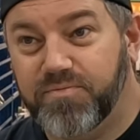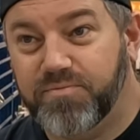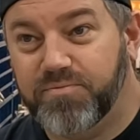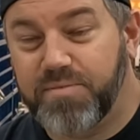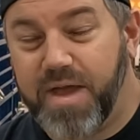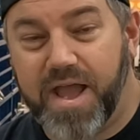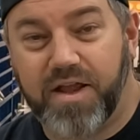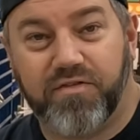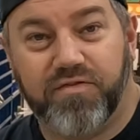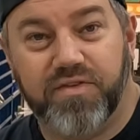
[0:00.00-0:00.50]

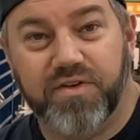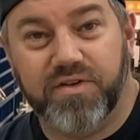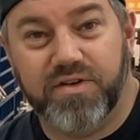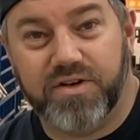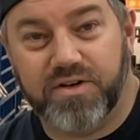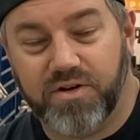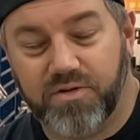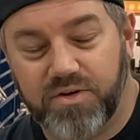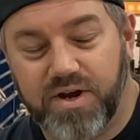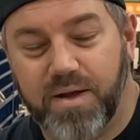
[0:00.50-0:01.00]
backfilled,
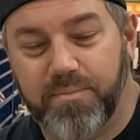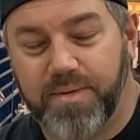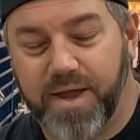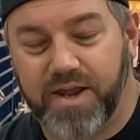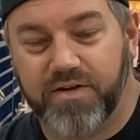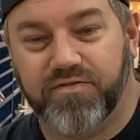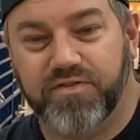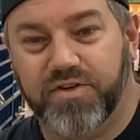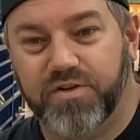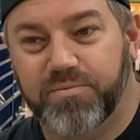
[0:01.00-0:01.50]
not
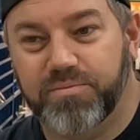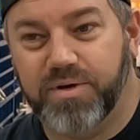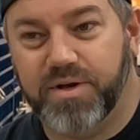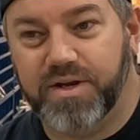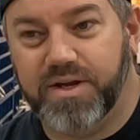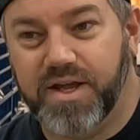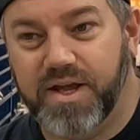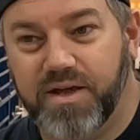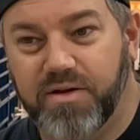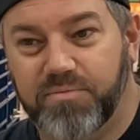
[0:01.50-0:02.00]
backfilled,
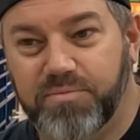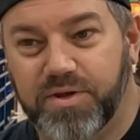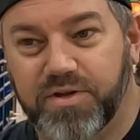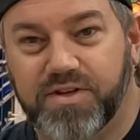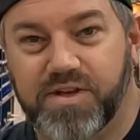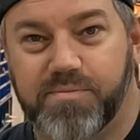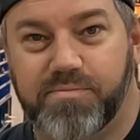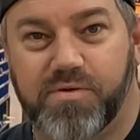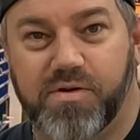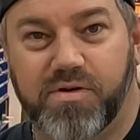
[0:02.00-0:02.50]
but
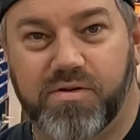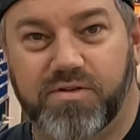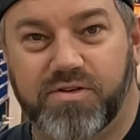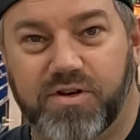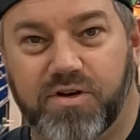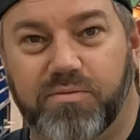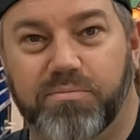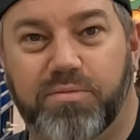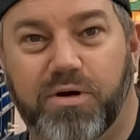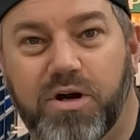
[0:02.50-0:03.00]
built up a
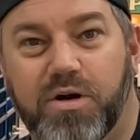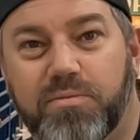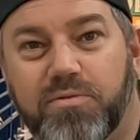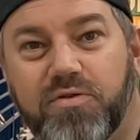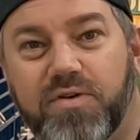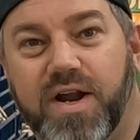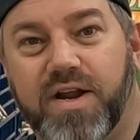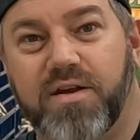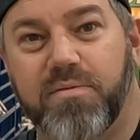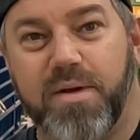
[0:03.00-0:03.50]
dirt berm
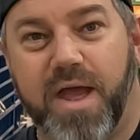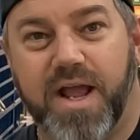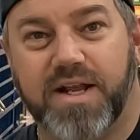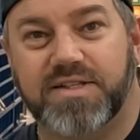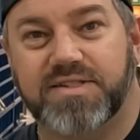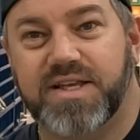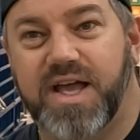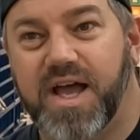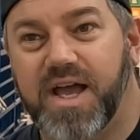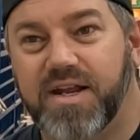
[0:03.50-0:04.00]
around the back